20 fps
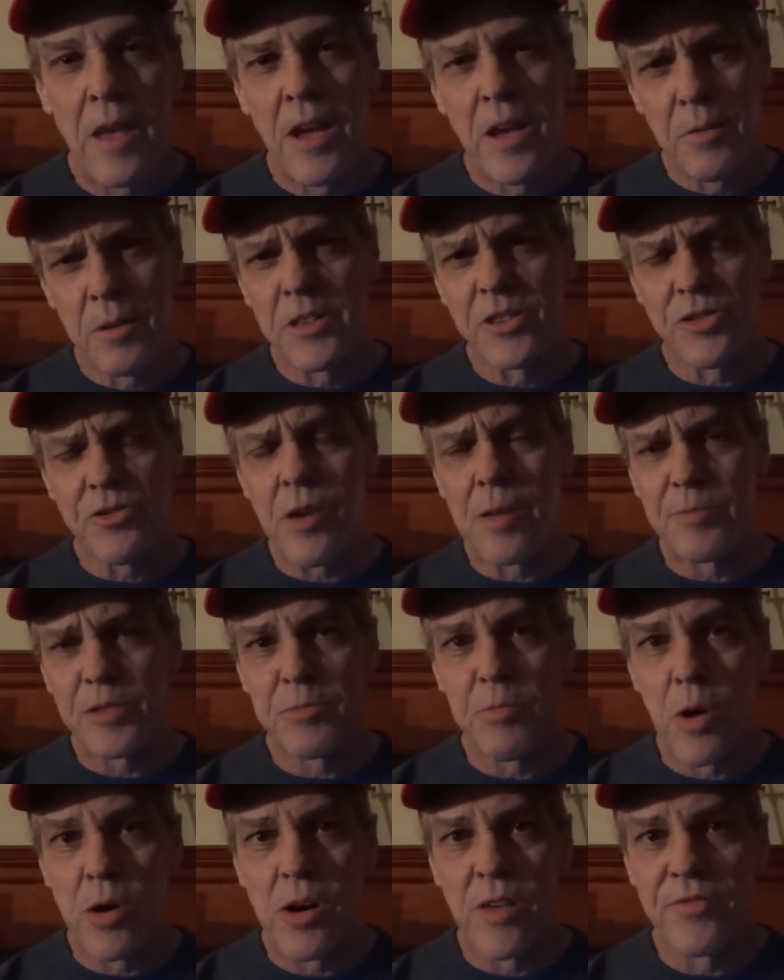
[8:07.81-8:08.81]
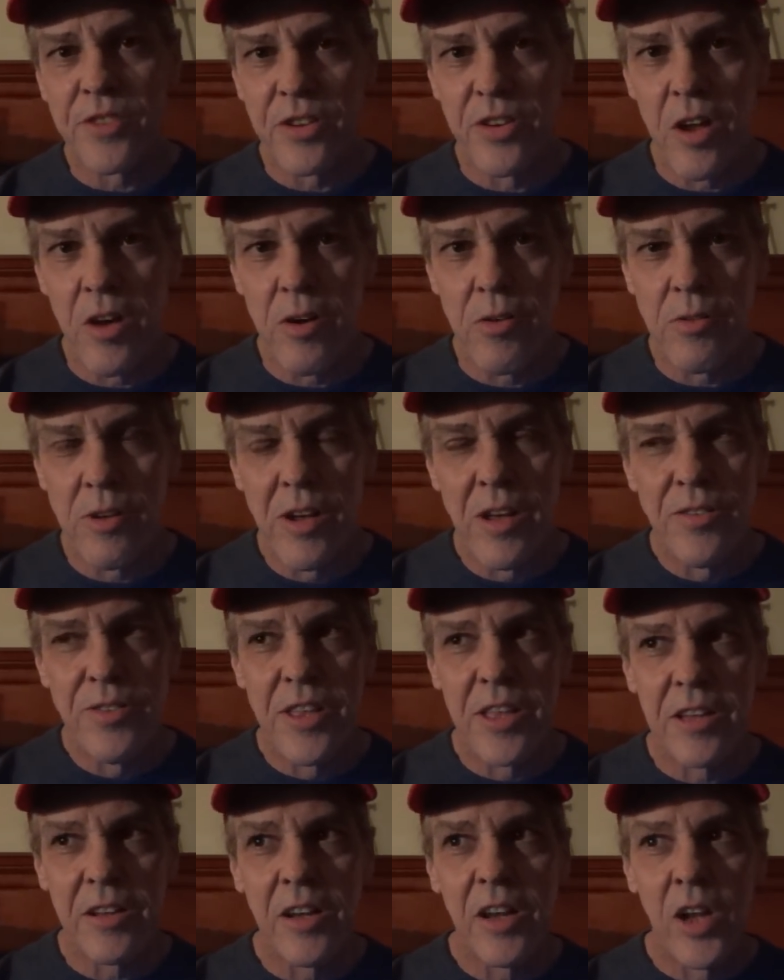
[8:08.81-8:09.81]
And because Trump's smart enough to know
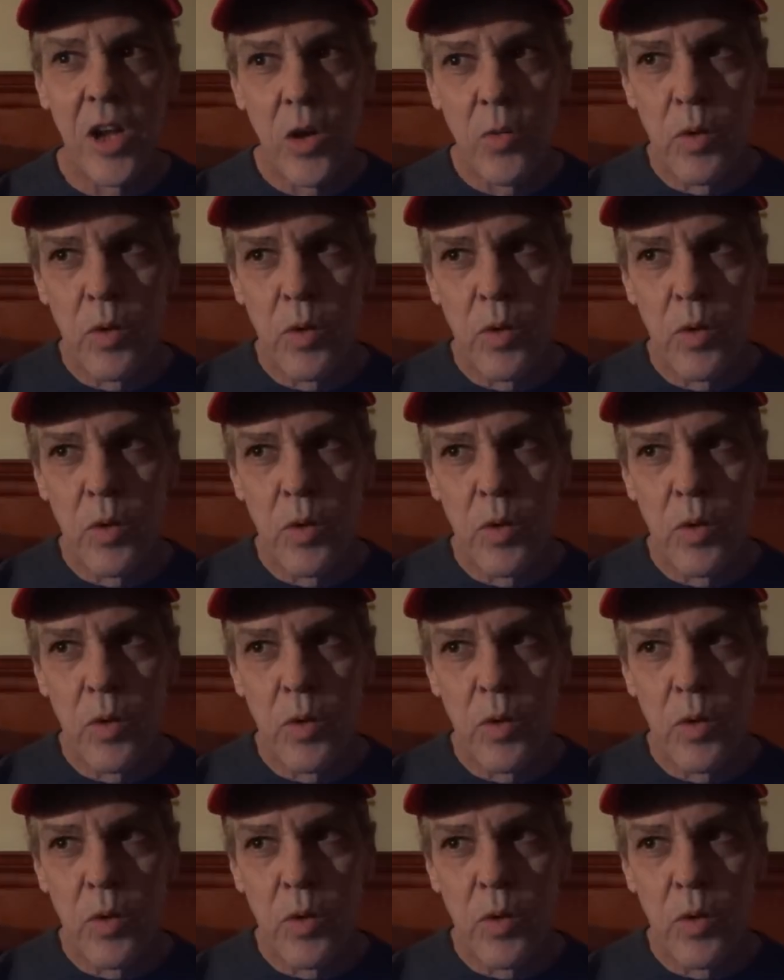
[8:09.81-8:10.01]
that